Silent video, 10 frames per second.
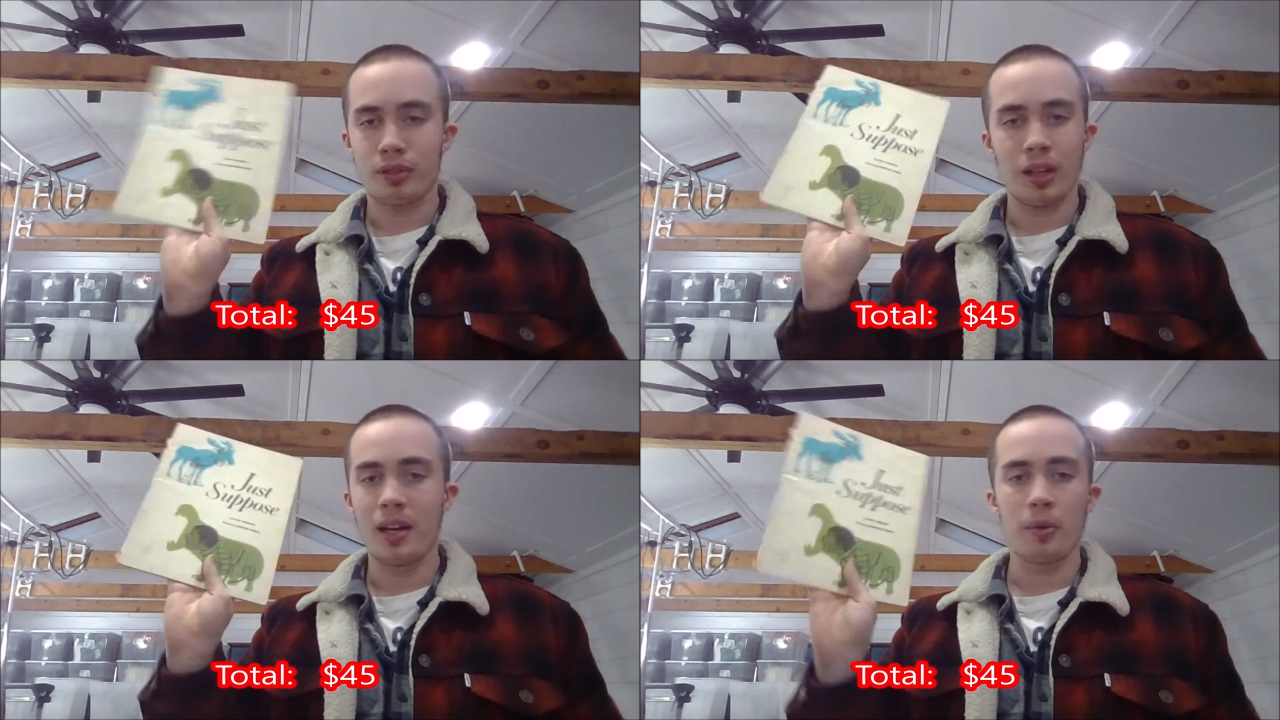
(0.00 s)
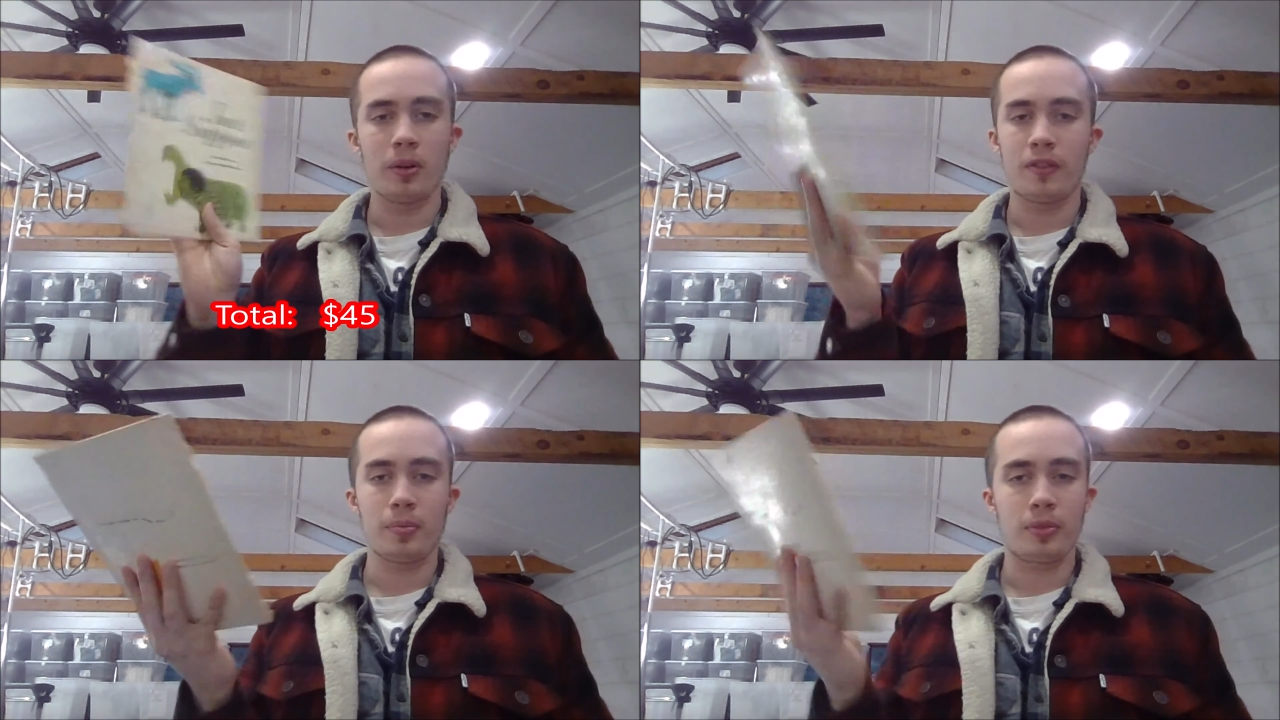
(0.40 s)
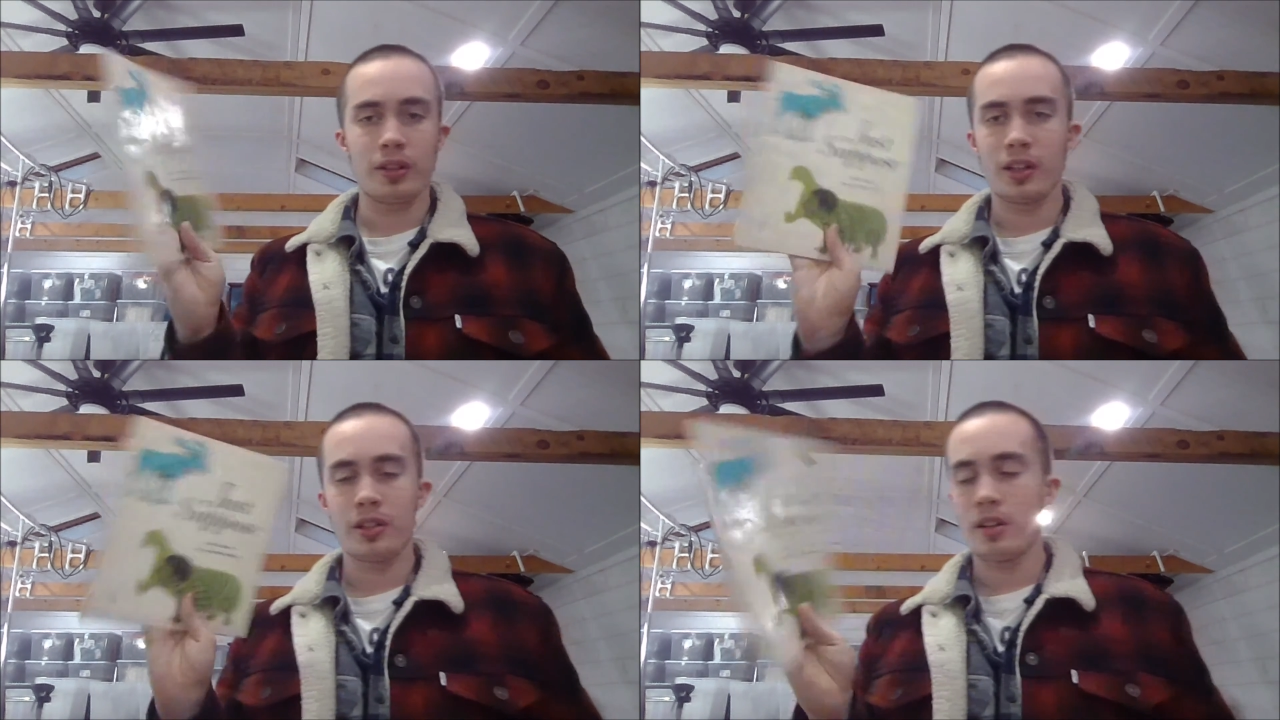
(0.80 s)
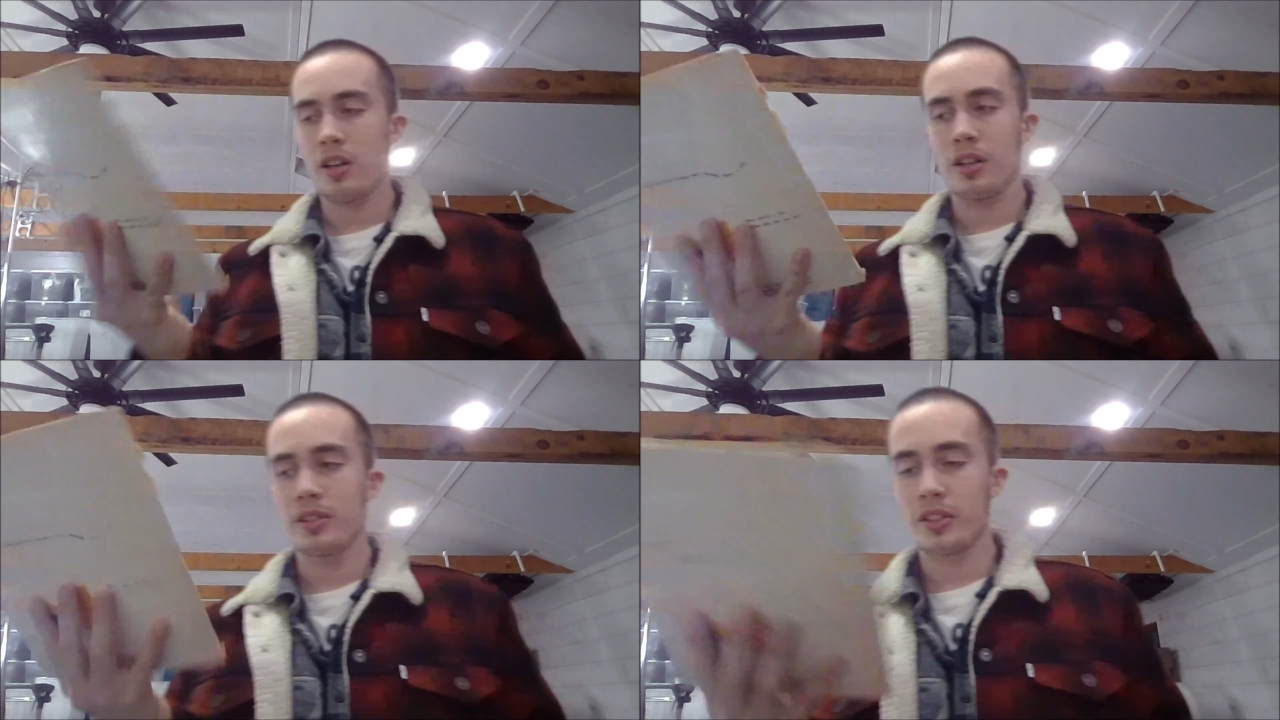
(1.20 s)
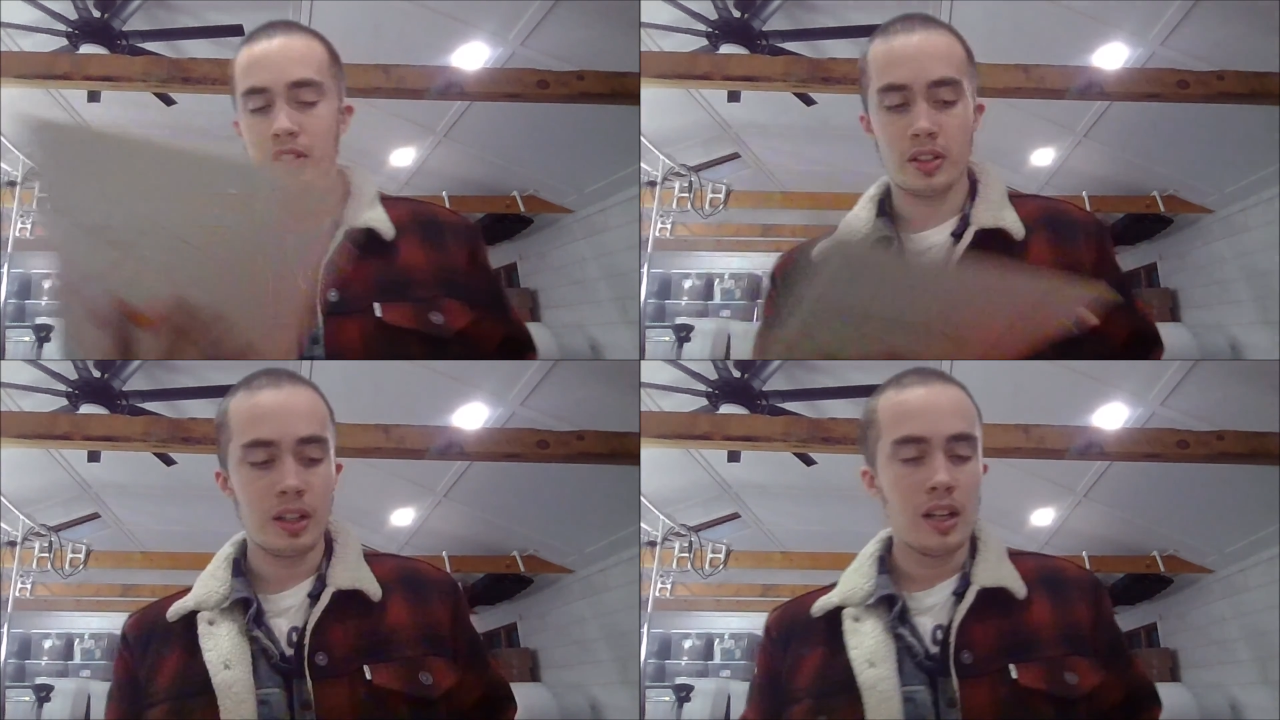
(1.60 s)
anywhere from $300 or so.
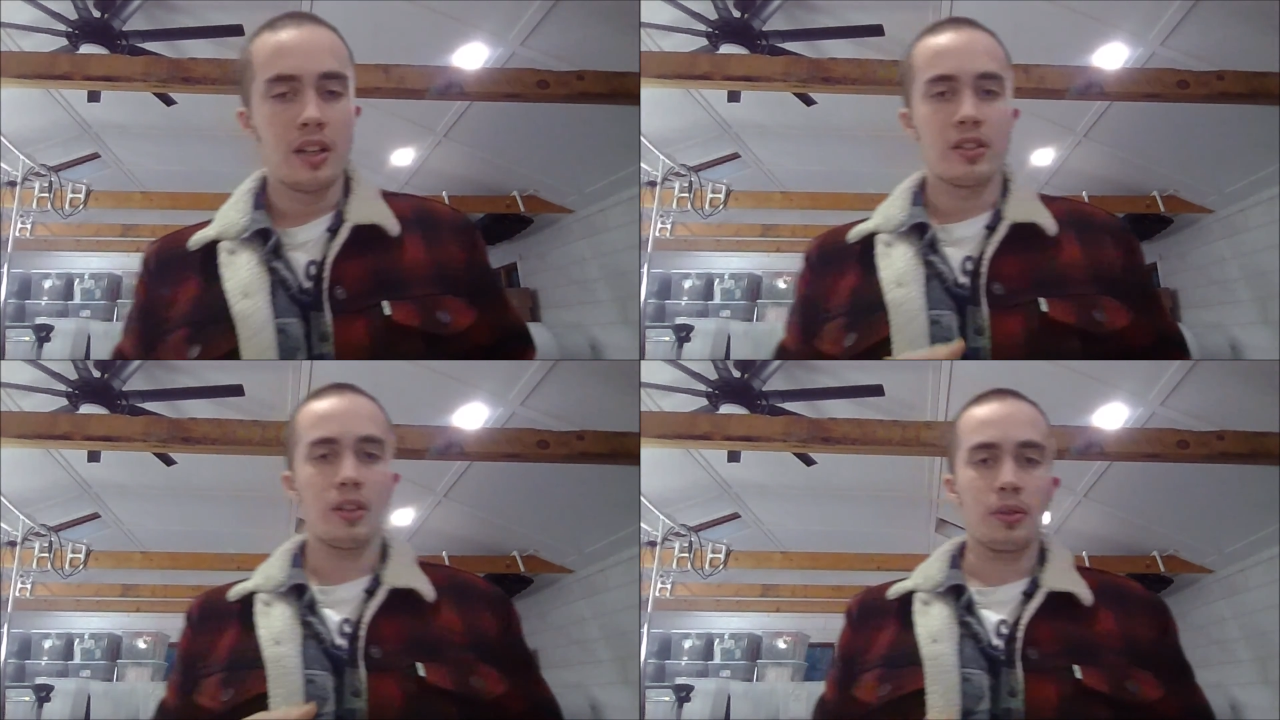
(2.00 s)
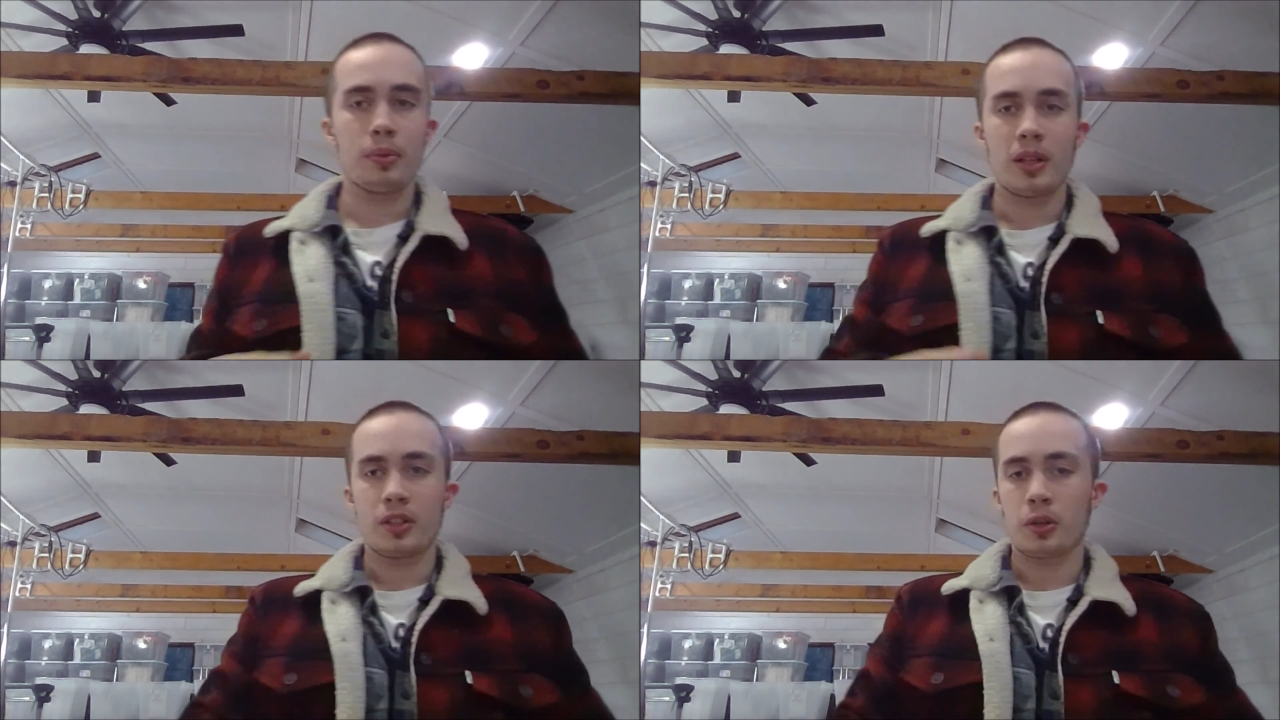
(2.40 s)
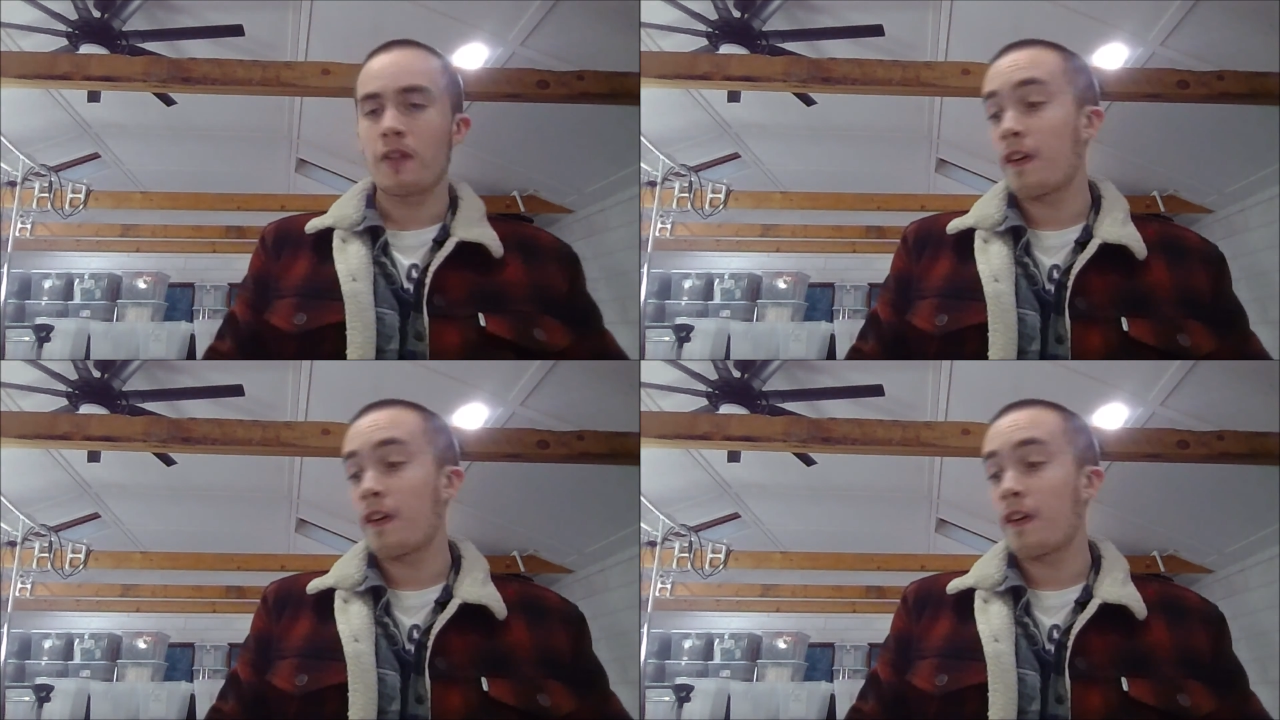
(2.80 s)
So we're at 25,